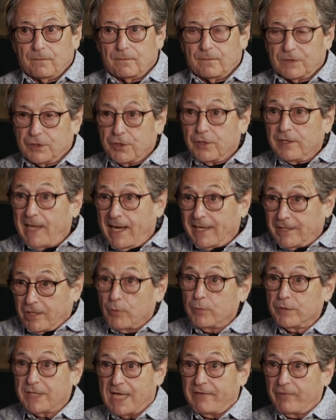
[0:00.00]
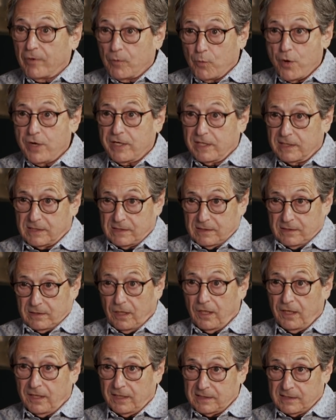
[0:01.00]
certainly I don't want to ever work as
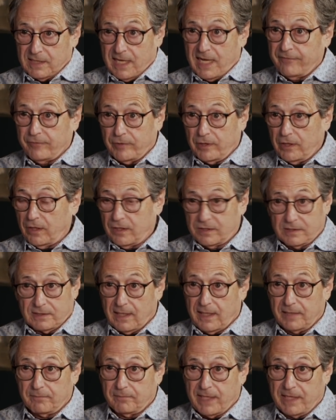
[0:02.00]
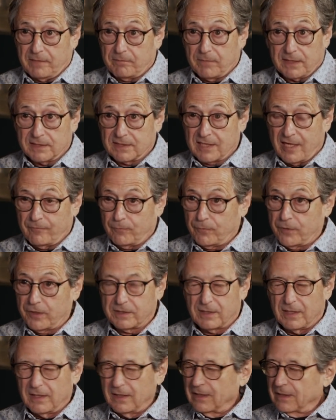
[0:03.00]
hard as I have in the last 8 months. I've
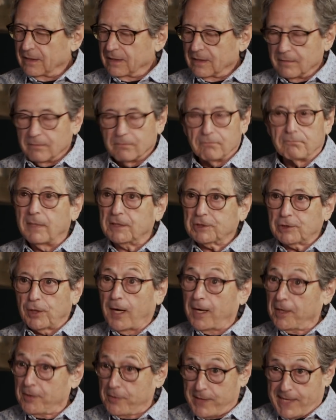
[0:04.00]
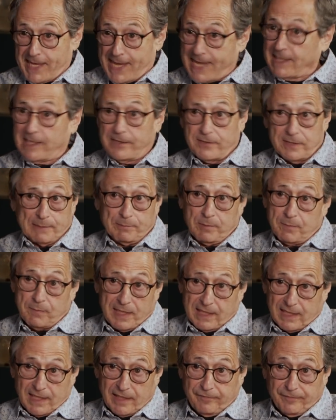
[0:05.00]
worked much harder than any other time in
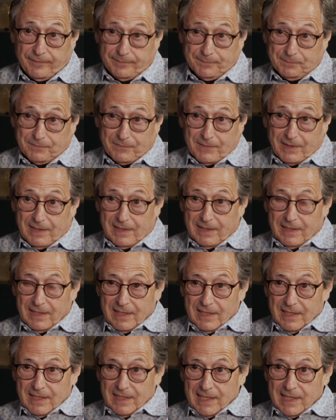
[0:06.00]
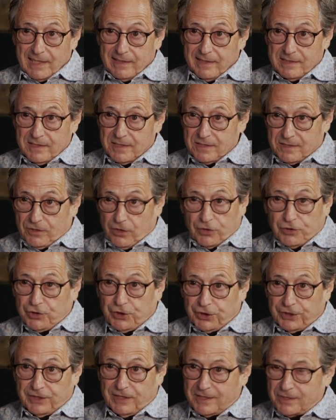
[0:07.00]
my life. And this is not
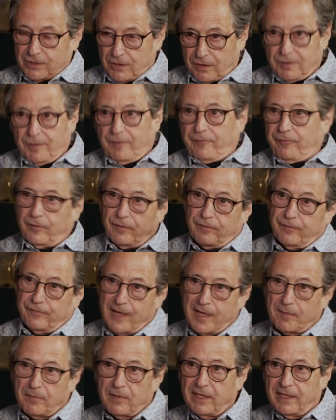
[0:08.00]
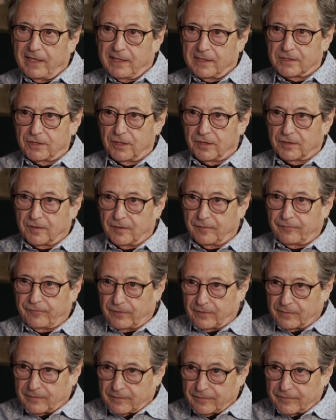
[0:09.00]
good. It's not good for family. It's not good
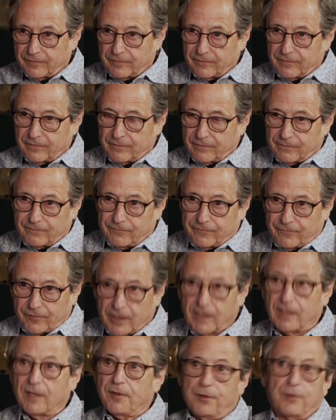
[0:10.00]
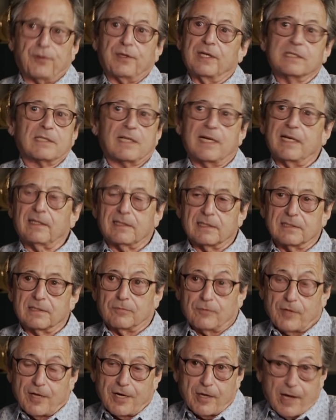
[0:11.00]
for health and things like this,
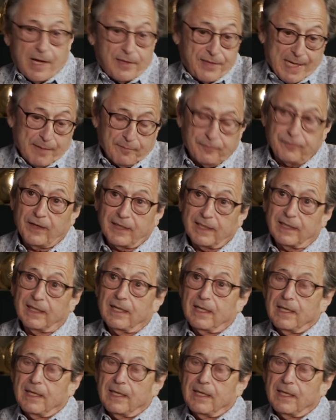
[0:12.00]
although I think I'm fine.